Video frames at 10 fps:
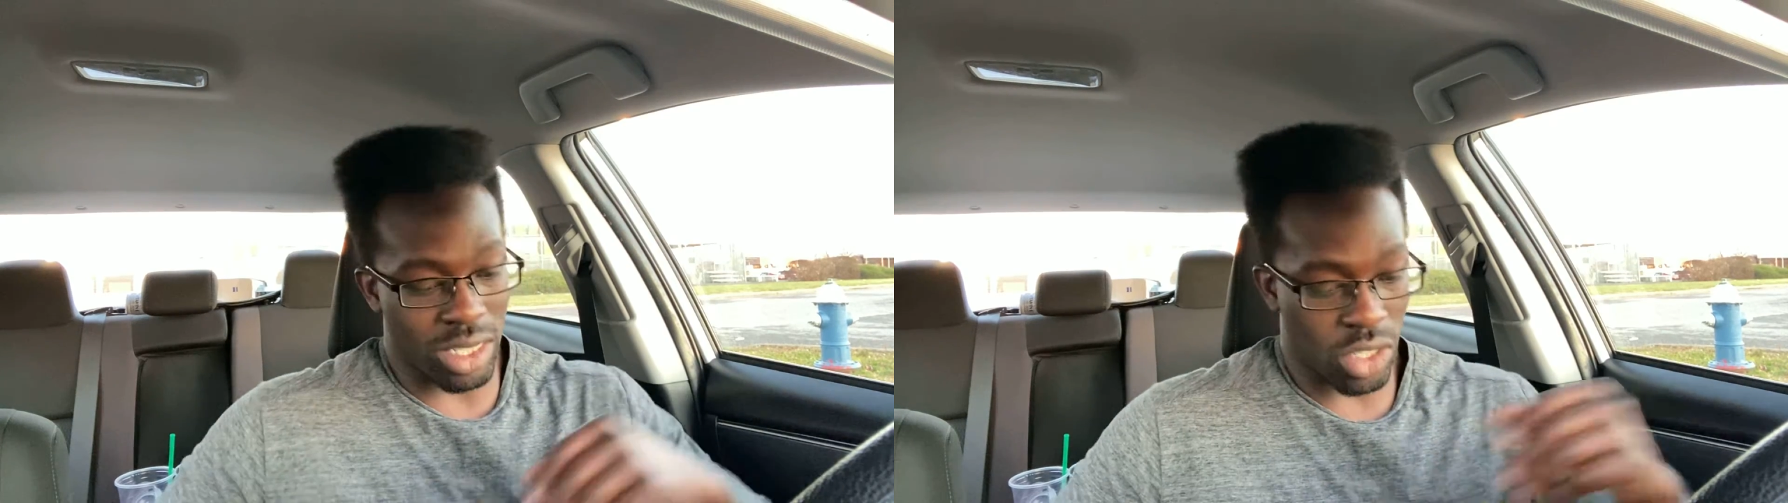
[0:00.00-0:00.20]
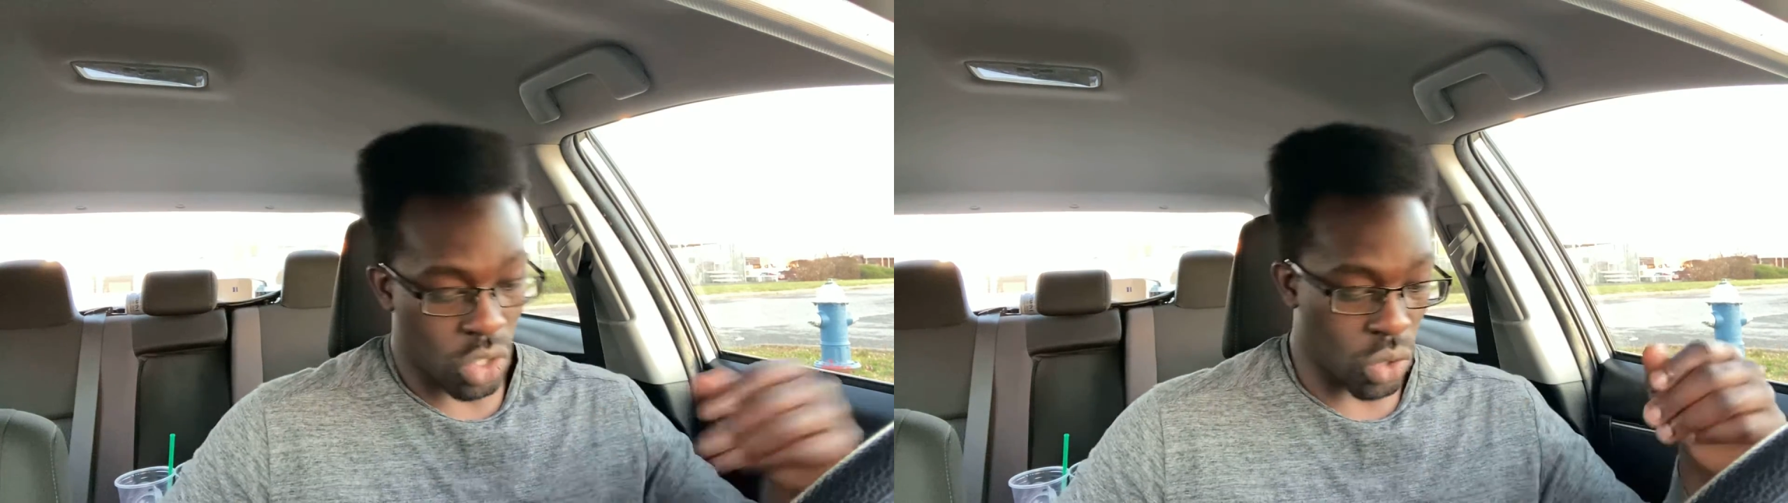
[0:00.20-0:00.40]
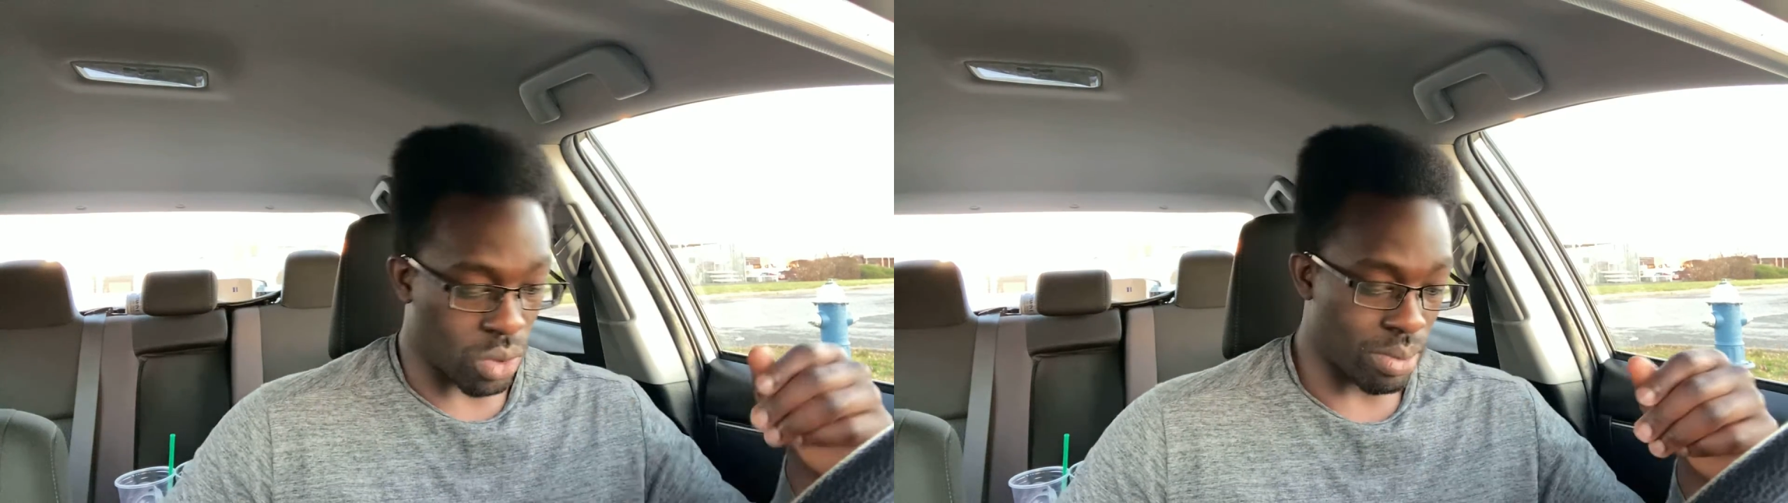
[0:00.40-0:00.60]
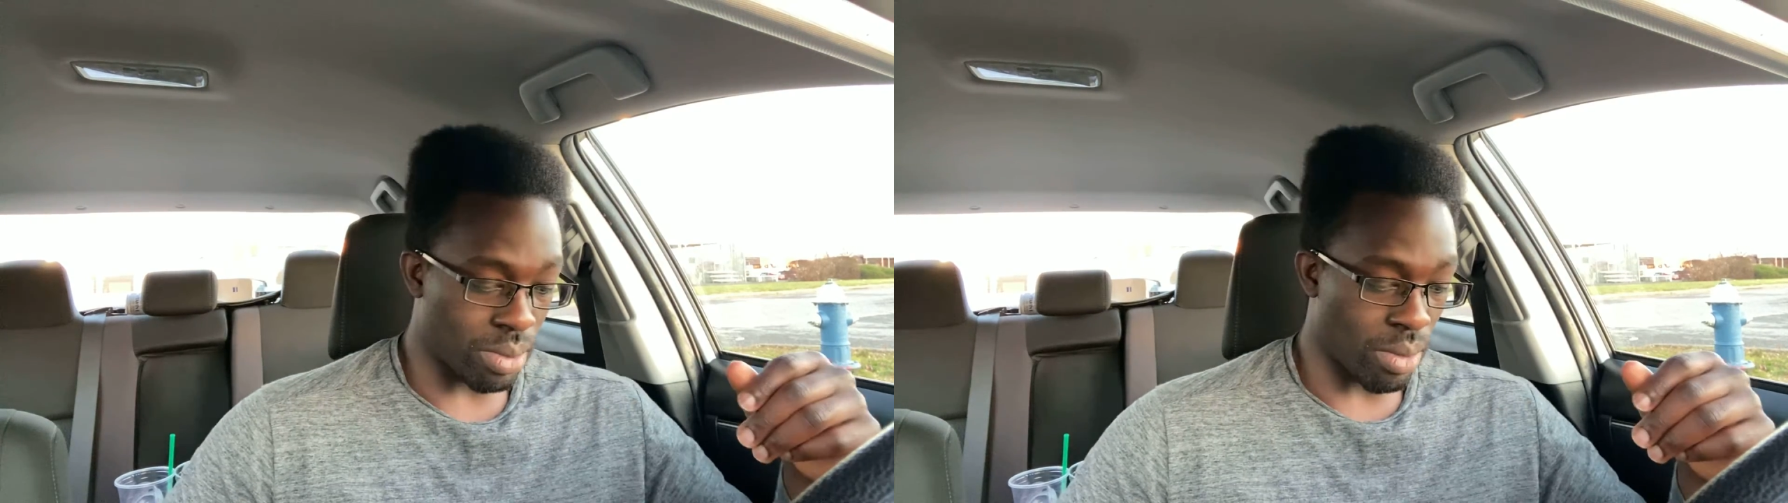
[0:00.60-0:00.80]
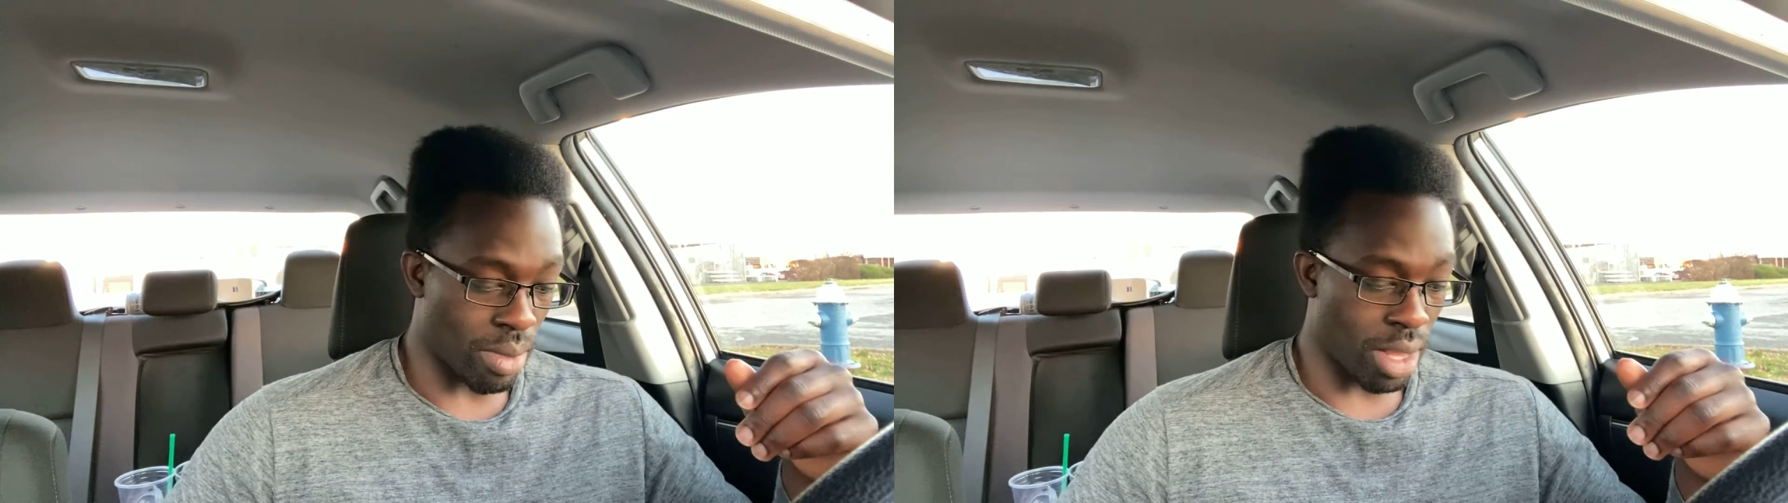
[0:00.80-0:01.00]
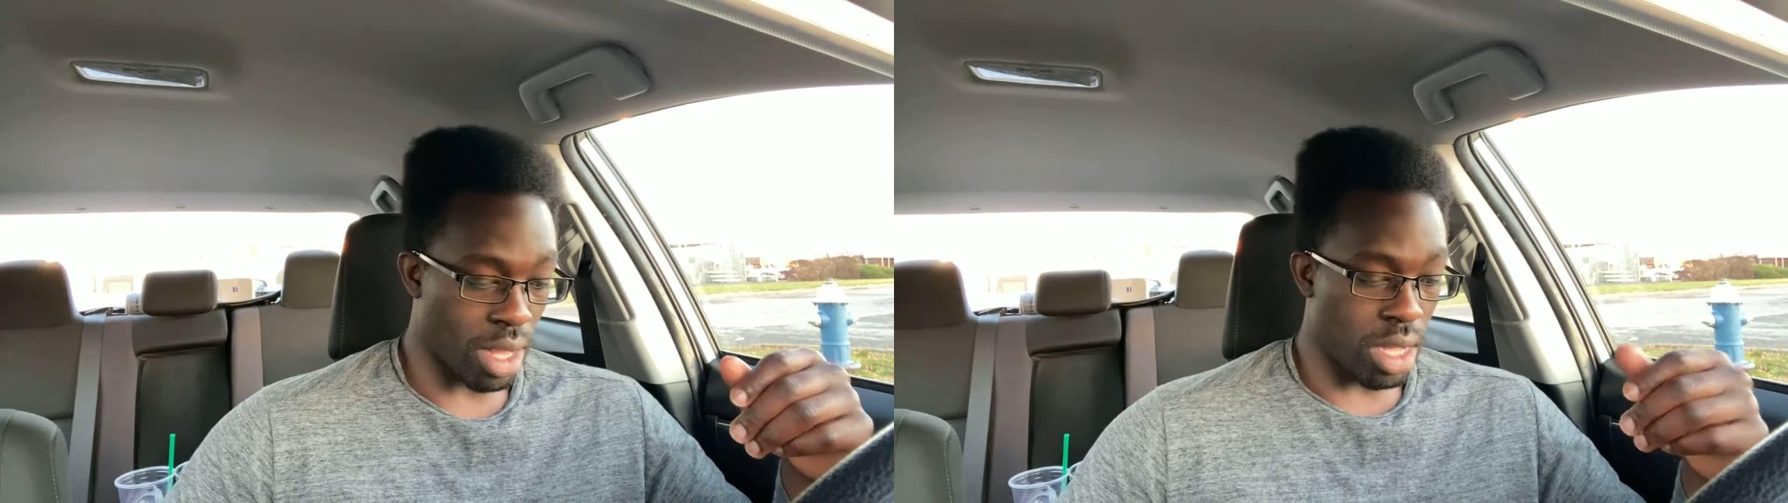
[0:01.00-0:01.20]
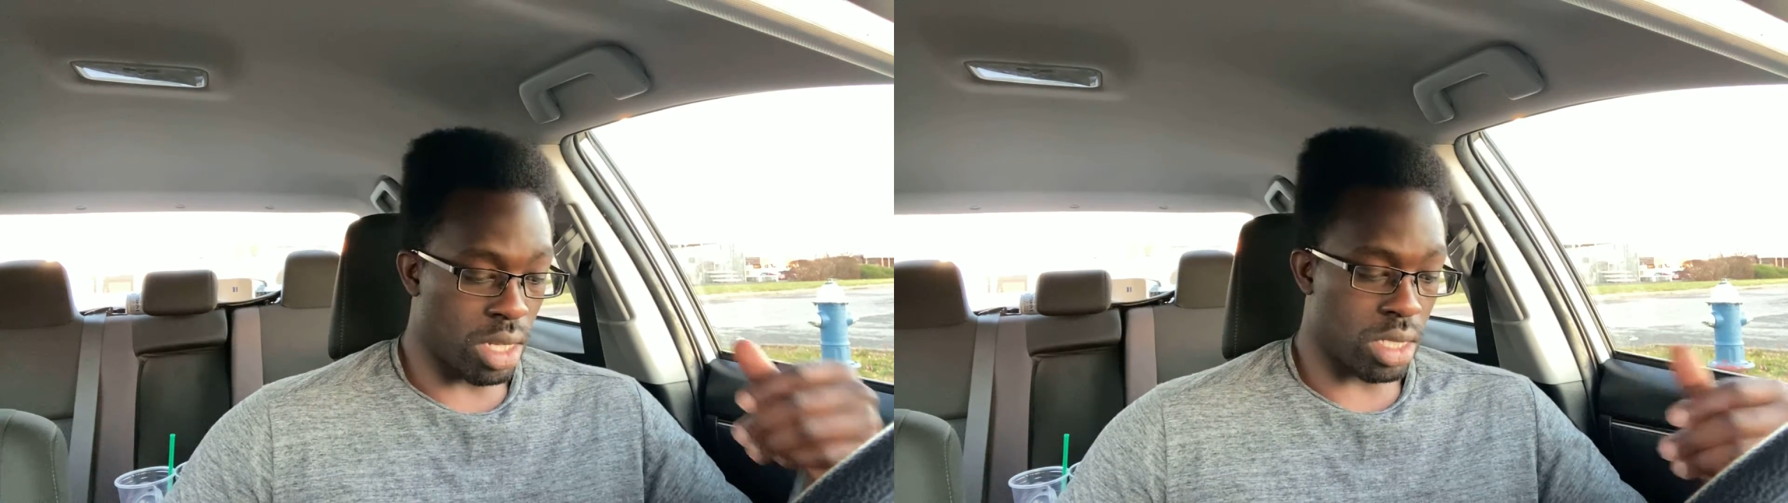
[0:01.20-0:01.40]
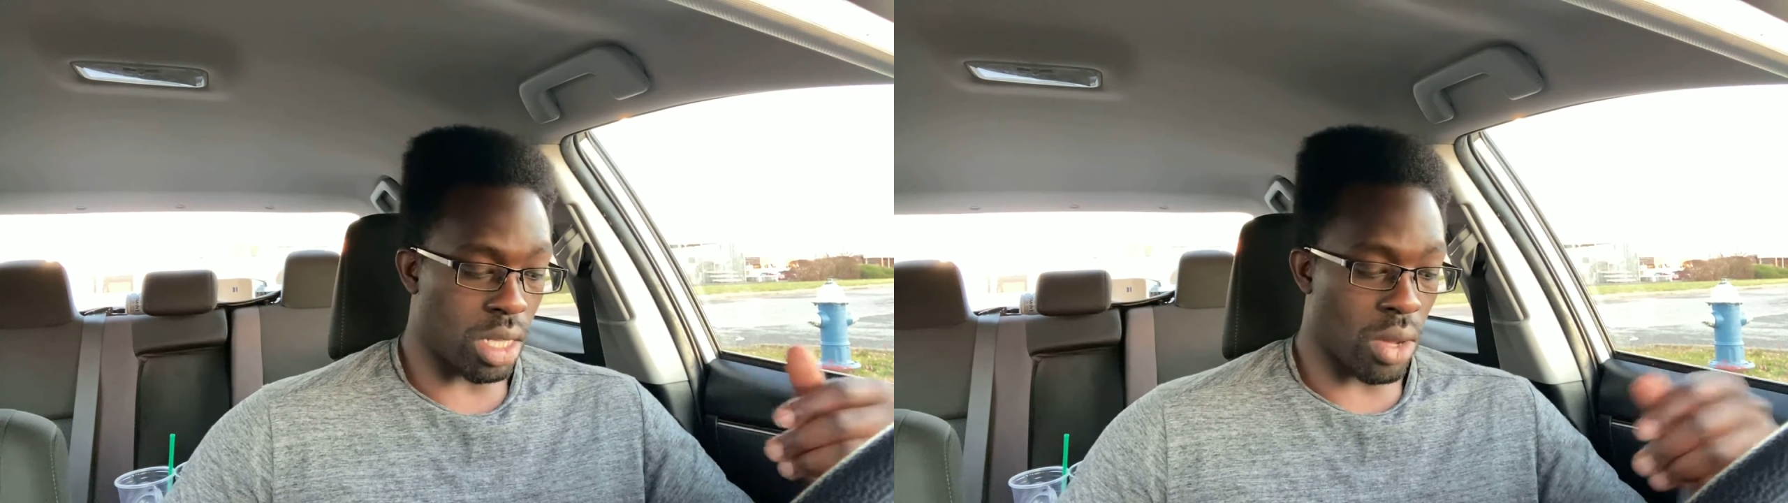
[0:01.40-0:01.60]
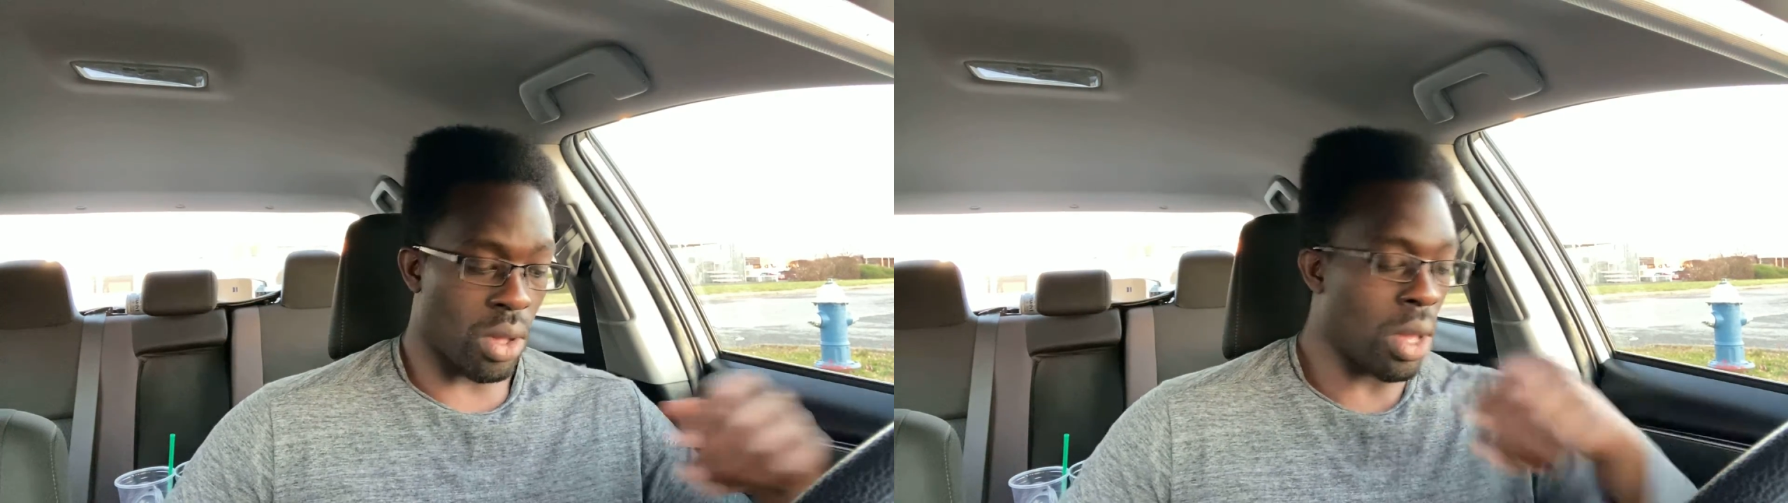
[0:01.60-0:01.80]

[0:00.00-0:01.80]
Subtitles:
soon. So,